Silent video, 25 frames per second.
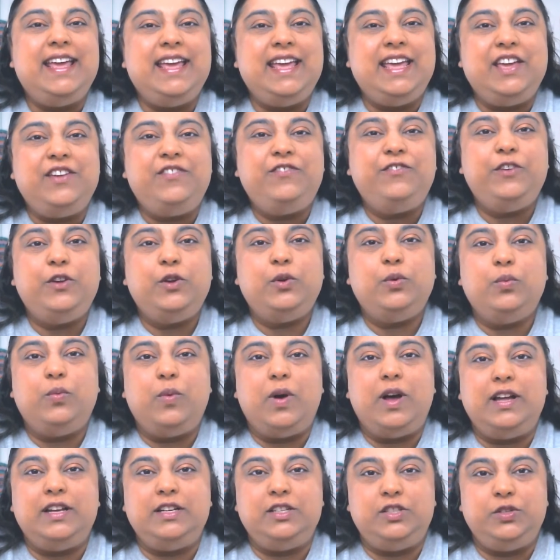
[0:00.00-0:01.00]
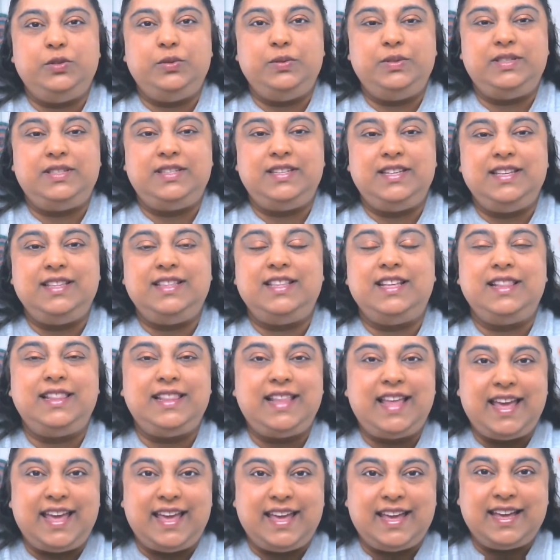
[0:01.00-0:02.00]
If you want to see the
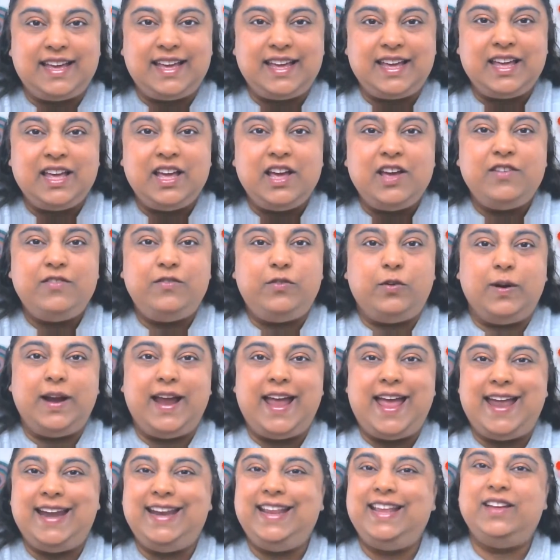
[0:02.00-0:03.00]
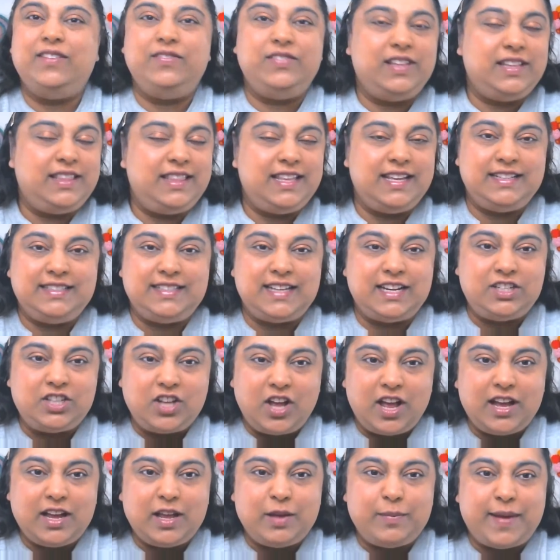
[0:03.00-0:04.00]
link for any of the things I
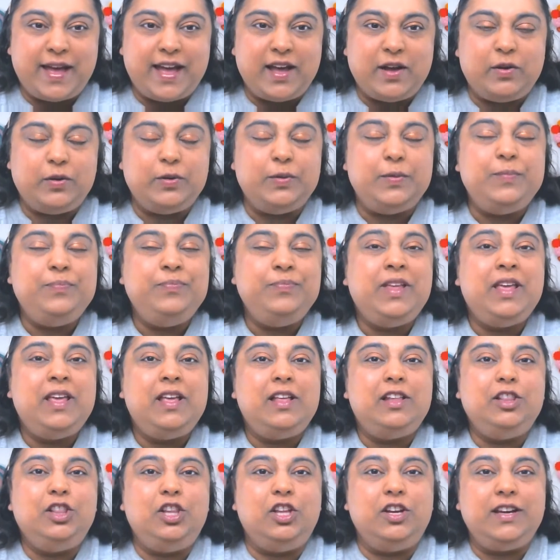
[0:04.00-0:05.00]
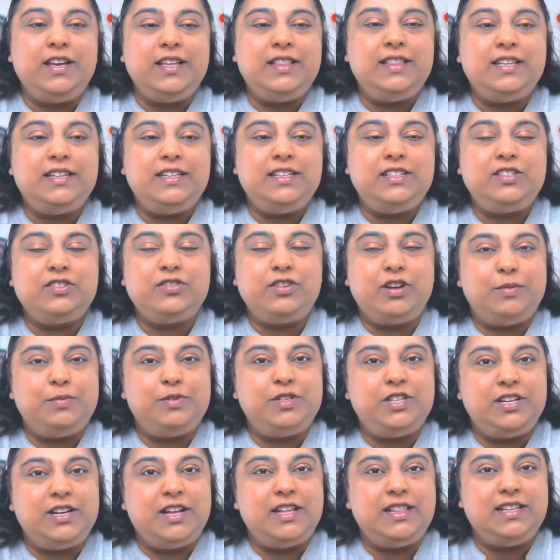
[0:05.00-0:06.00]
talk about, look in the
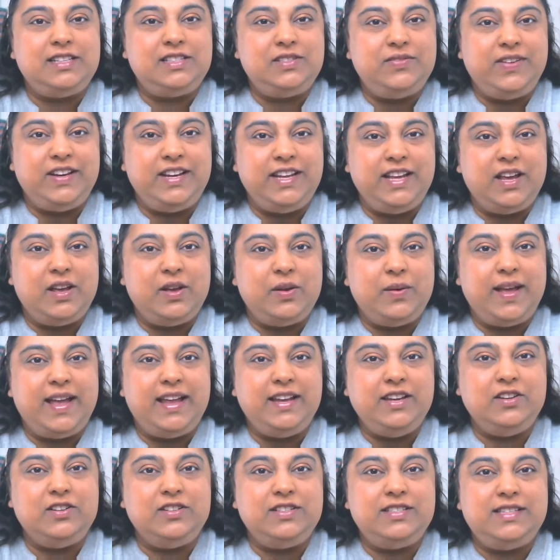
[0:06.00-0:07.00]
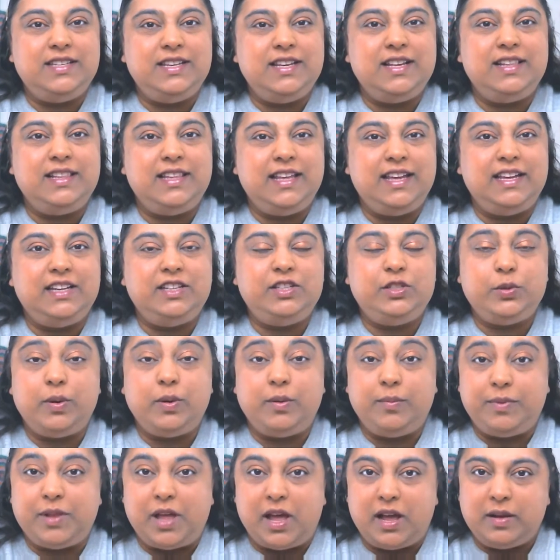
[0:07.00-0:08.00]
description on this video and you'll see a link
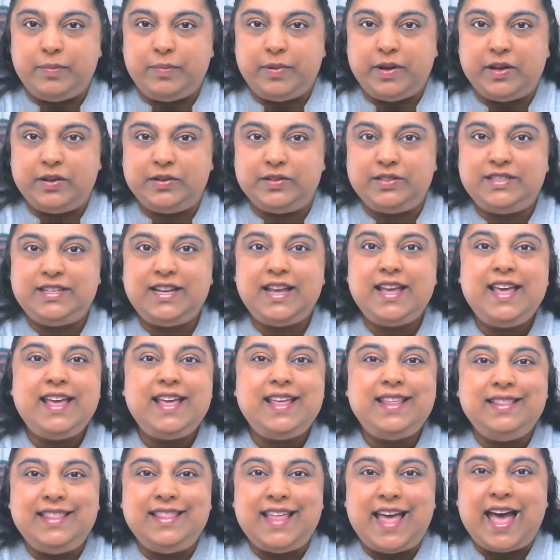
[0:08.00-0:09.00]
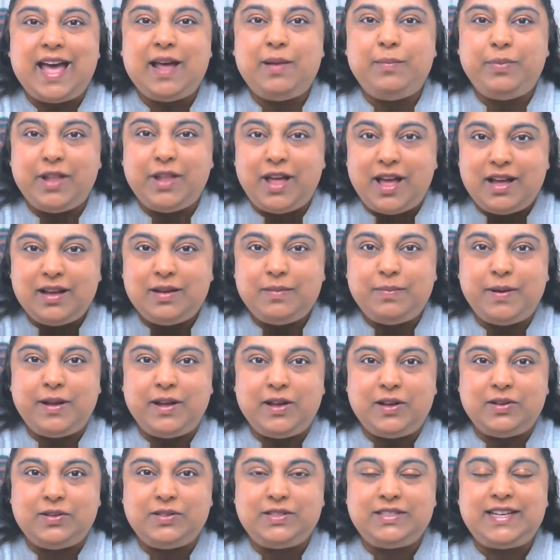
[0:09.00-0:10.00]
to a blog post. That blog
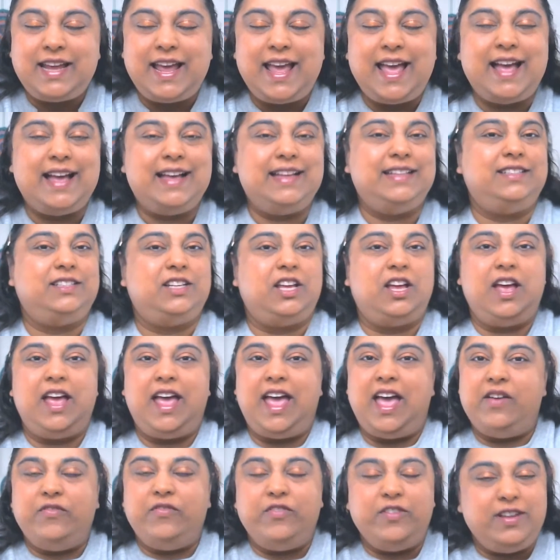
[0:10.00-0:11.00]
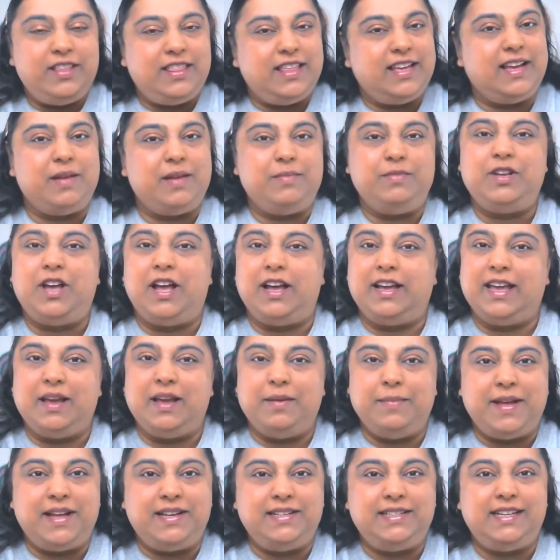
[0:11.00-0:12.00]
post has everything I'm talking
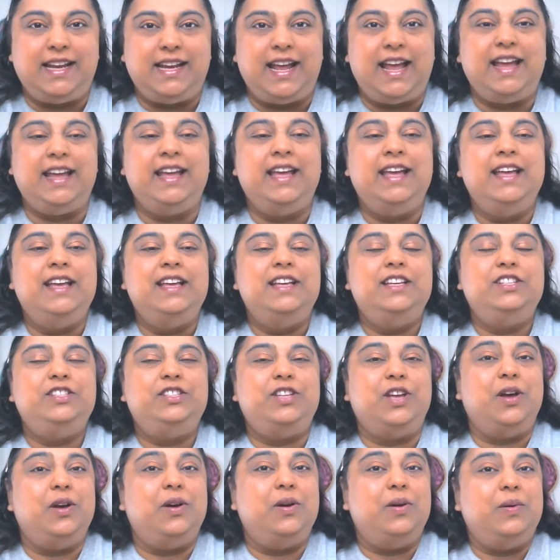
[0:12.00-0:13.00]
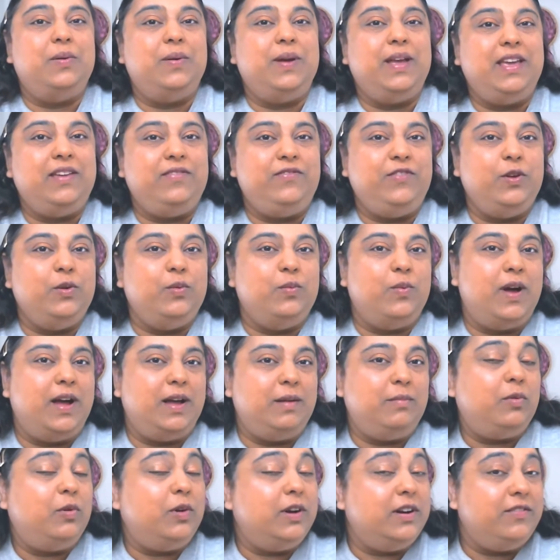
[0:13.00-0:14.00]
about today. So if you
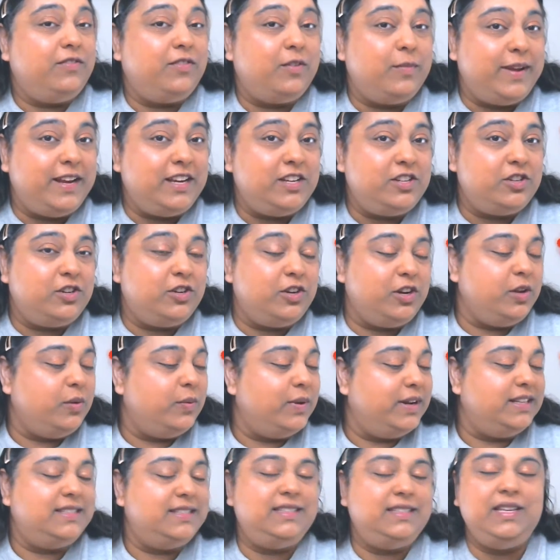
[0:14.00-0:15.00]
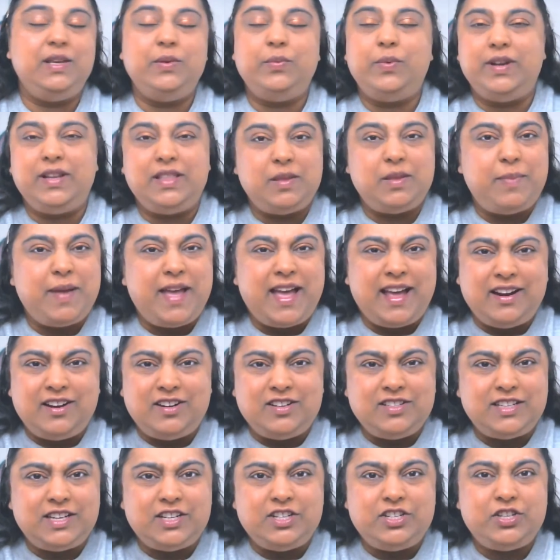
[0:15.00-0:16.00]
want more information or you want to see one of the
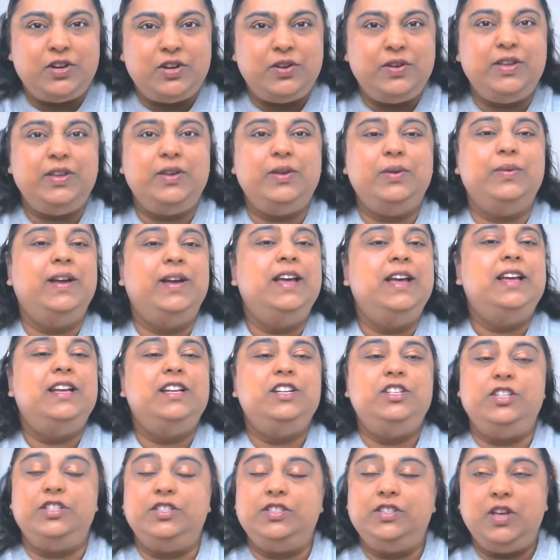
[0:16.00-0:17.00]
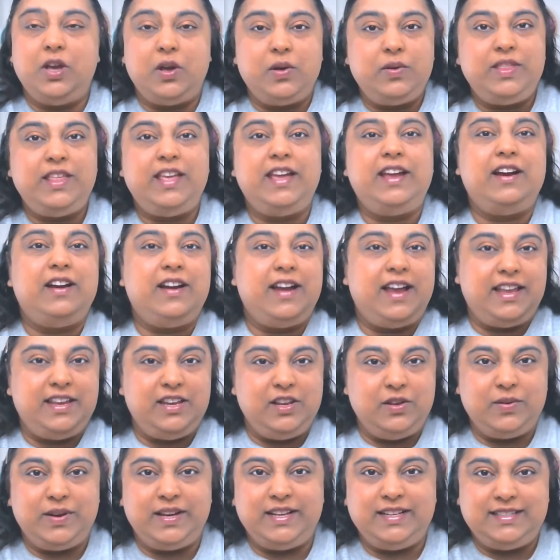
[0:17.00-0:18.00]
patterns I show you, just go there
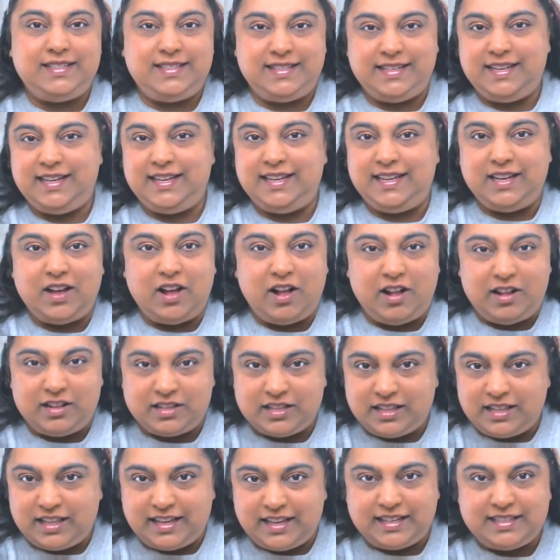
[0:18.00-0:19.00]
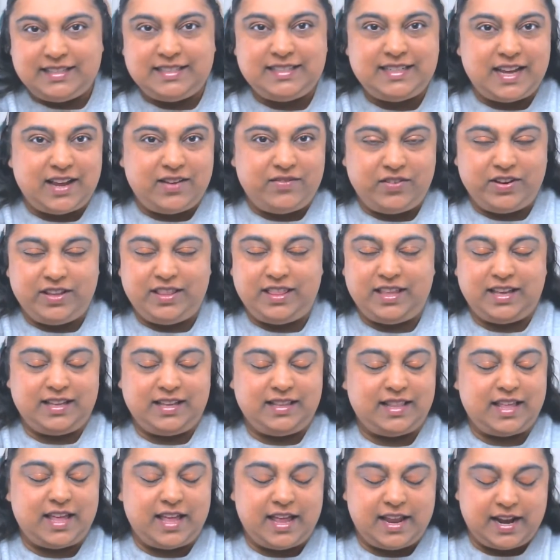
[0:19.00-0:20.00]
and you can see all the links to
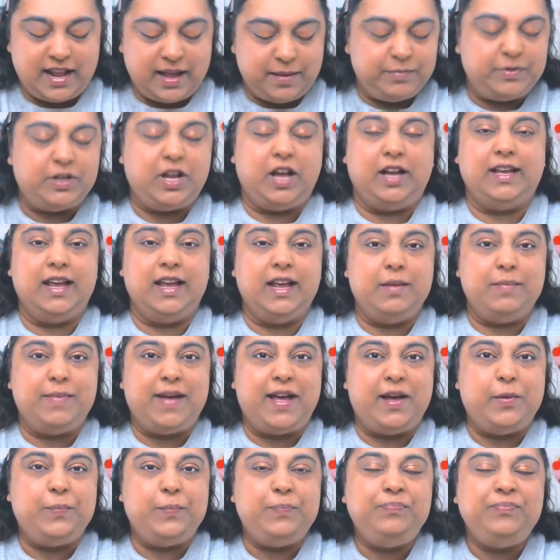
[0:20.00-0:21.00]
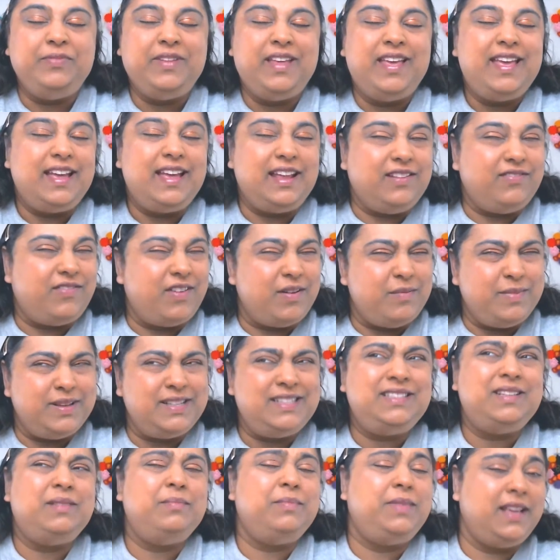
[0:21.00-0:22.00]
everything that I'm talking about. And if I
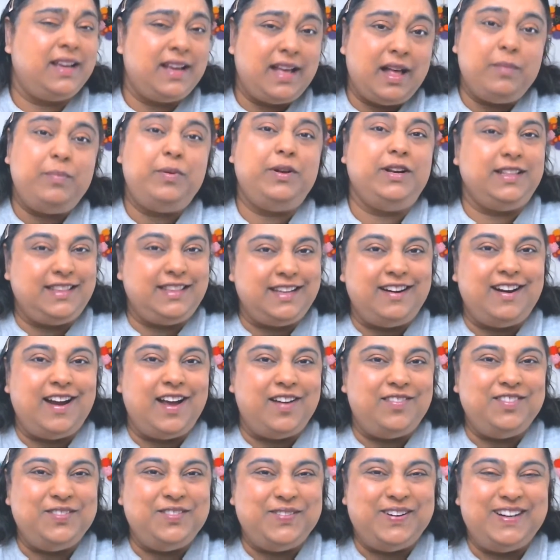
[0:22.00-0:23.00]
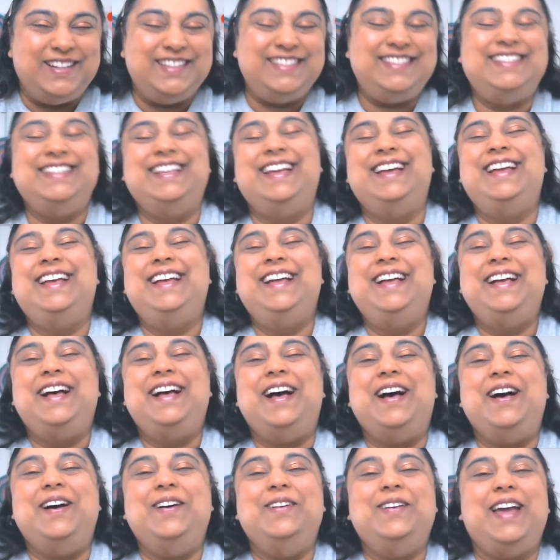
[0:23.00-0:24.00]
miss something, I'll put it there afterwards.
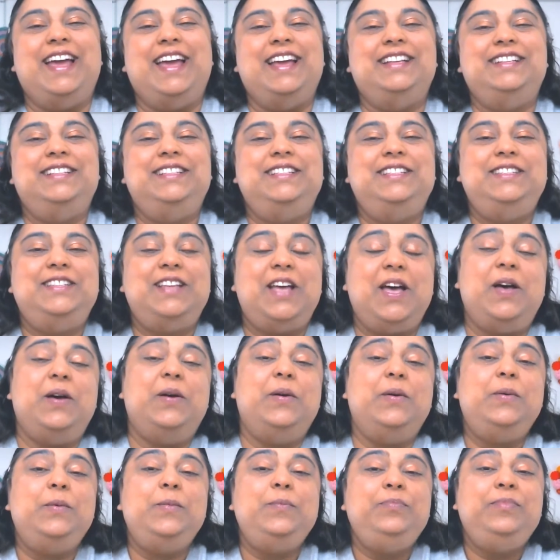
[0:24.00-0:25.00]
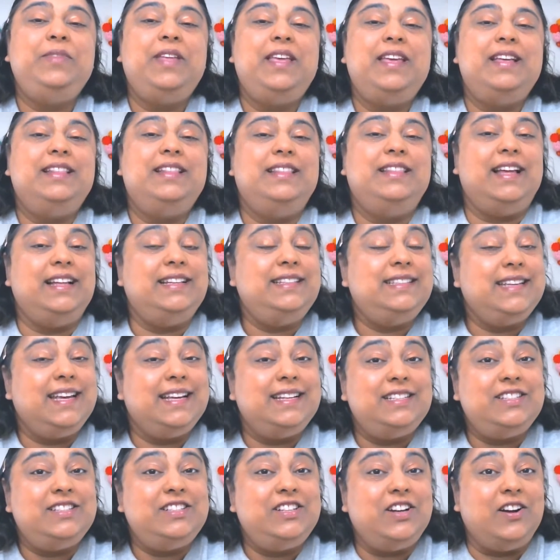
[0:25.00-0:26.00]
Okay, so let's
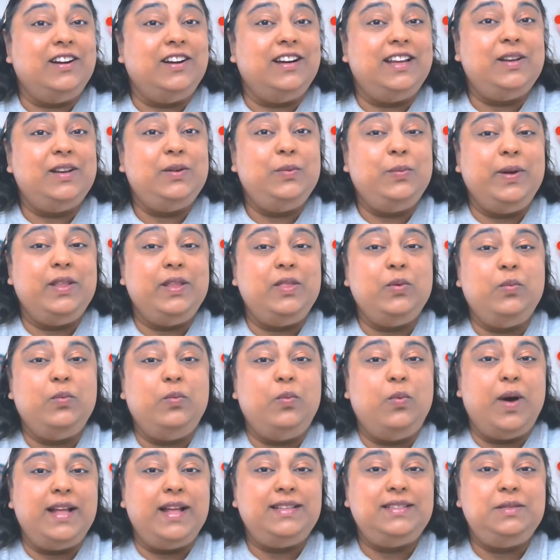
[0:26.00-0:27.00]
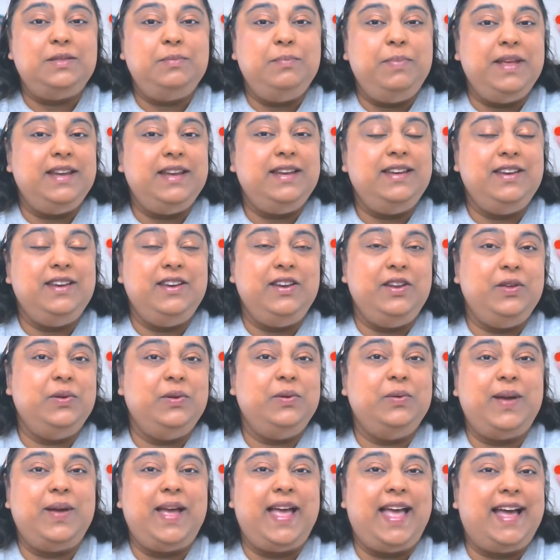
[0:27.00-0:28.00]
get started with what's been
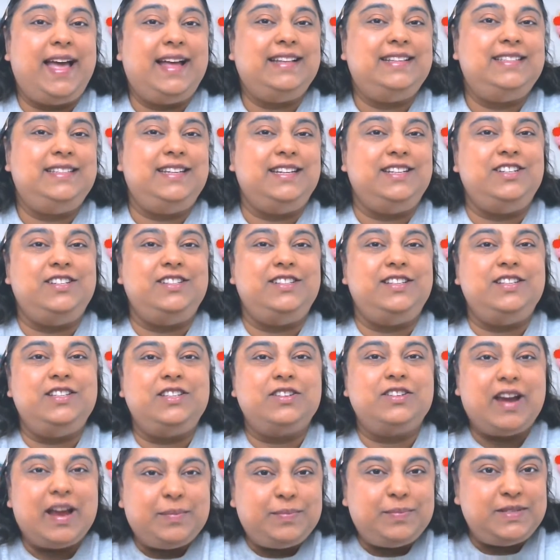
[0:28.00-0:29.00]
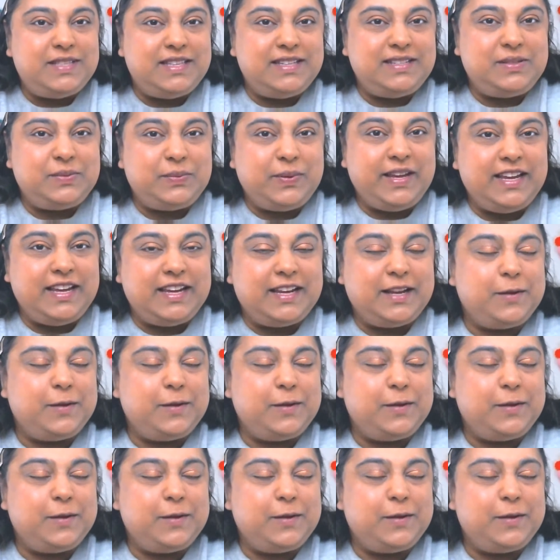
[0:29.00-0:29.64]
new at Stitches and Scraps this week.